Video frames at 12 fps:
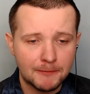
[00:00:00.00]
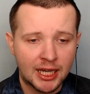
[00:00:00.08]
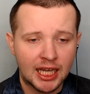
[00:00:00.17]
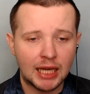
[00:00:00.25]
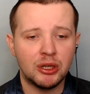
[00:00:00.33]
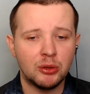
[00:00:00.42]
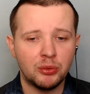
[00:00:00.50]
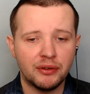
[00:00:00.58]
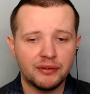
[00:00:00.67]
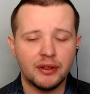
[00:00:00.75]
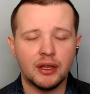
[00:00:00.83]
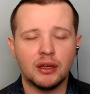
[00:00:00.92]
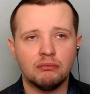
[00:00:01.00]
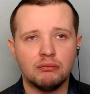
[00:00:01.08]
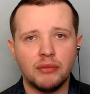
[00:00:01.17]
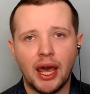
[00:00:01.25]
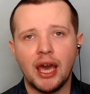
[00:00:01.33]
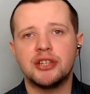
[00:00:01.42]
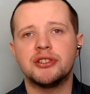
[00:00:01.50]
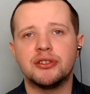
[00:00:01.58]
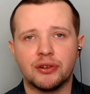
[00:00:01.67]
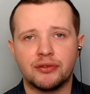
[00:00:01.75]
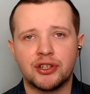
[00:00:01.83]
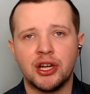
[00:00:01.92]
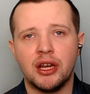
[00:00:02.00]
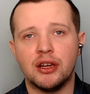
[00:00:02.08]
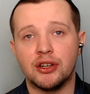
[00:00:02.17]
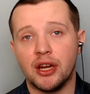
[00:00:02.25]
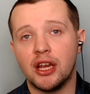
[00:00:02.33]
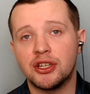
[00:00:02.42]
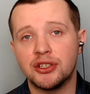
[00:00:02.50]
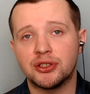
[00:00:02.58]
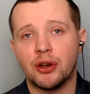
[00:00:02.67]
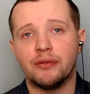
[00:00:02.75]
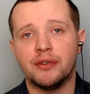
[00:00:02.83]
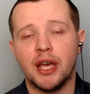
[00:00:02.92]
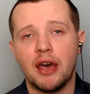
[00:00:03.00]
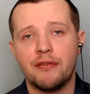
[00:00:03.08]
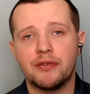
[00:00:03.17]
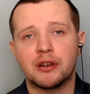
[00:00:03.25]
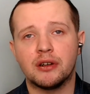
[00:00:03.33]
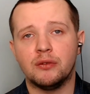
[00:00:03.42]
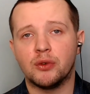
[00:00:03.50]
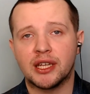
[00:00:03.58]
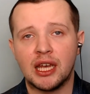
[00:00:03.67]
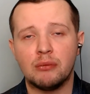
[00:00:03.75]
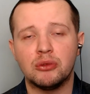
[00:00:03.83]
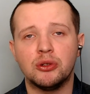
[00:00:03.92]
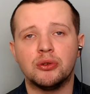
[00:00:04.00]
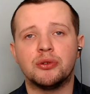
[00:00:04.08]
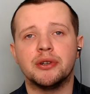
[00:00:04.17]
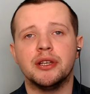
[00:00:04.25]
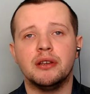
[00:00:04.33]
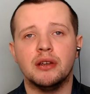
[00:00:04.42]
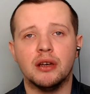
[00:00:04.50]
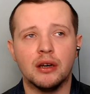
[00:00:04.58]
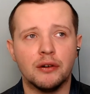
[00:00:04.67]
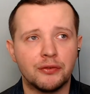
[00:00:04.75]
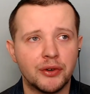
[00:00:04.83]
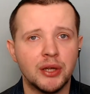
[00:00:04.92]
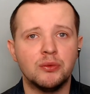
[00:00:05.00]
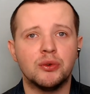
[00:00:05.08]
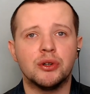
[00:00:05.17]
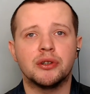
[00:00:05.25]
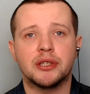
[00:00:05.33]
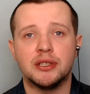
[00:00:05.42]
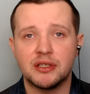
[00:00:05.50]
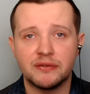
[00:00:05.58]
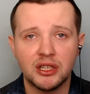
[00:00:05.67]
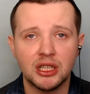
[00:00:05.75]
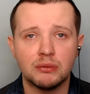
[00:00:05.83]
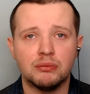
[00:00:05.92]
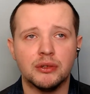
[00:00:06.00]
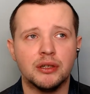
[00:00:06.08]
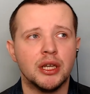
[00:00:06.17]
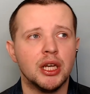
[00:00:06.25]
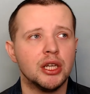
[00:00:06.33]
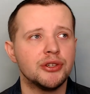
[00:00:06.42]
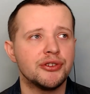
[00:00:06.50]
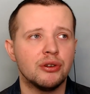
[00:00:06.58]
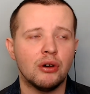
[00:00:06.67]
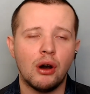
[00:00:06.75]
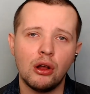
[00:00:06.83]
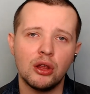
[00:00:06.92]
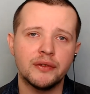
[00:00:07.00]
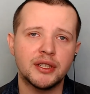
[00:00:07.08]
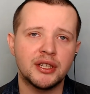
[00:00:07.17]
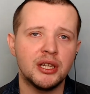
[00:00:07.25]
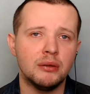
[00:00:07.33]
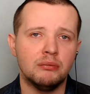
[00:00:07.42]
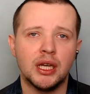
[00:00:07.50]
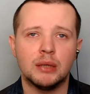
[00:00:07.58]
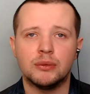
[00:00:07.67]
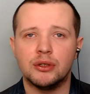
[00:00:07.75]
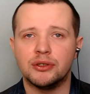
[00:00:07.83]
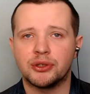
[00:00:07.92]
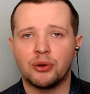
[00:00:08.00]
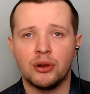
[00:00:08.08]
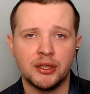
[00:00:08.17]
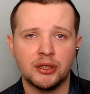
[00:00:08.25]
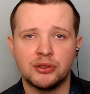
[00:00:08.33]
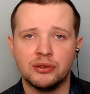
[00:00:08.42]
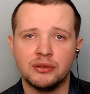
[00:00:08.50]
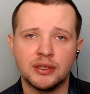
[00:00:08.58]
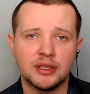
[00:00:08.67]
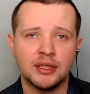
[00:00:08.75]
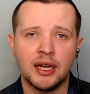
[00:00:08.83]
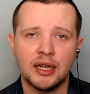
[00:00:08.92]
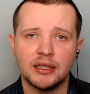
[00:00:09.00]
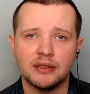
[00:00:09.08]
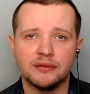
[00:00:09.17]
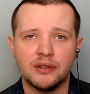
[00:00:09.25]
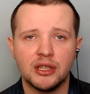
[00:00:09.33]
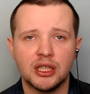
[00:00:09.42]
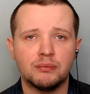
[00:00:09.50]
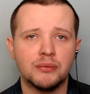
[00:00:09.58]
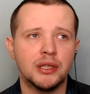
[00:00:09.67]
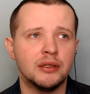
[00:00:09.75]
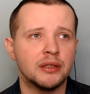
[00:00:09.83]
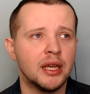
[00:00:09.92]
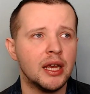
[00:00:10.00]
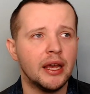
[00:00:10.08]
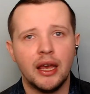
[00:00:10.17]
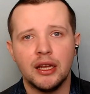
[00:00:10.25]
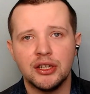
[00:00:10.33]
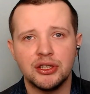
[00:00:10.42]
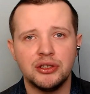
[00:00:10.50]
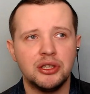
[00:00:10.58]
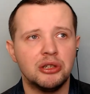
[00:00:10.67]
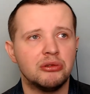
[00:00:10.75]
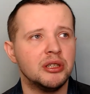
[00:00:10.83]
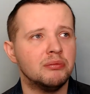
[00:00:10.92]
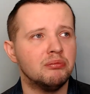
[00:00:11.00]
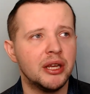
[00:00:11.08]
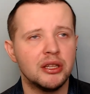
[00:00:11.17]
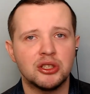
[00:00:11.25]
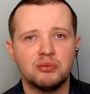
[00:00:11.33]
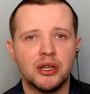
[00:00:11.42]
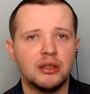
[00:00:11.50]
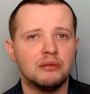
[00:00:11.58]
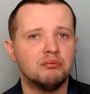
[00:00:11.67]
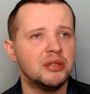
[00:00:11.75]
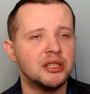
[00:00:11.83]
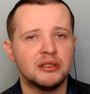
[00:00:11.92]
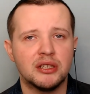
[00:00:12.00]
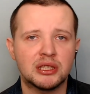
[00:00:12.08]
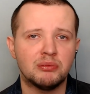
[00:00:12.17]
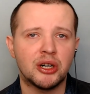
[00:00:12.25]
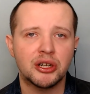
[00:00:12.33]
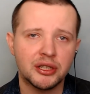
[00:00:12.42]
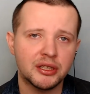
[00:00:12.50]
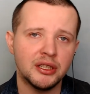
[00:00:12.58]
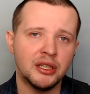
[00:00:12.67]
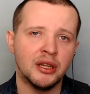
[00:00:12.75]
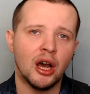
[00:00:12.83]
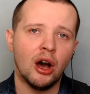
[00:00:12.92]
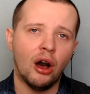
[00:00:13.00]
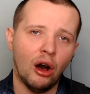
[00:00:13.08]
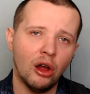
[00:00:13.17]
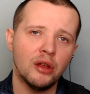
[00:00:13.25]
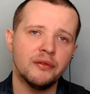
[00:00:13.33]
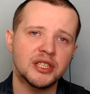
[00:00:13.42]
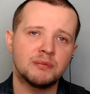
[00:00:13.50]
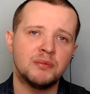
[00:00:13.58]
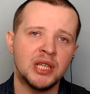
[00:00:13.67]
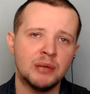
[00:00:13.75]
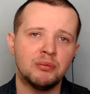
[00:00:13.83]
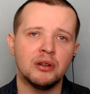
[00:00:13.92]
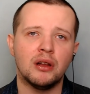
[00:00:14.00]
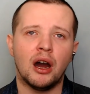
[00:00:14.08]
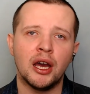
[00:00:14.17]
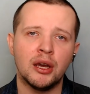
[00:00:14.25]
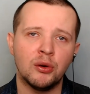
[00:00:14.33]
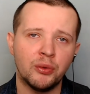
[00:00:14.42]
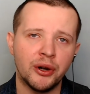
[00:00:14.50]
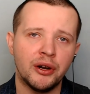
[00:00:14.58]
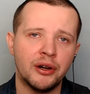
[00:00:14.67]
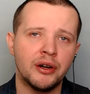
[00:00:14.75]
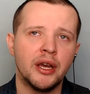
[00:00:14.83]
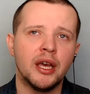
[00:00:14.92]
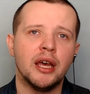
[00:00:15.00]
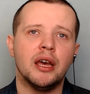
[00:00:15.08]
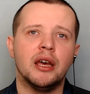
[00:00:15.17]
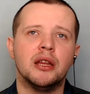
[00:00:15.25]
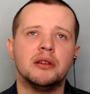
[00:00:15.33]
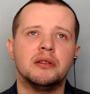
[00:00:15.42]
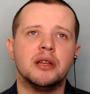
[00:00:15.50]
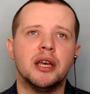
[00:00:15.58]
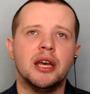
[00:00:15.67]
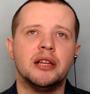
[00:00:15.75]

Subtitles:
come in with the agents of change, agents of the ethical vocabulary framework and development. So all of the team members related to design, development, engineering, management, business, marketing, all of these people are aware and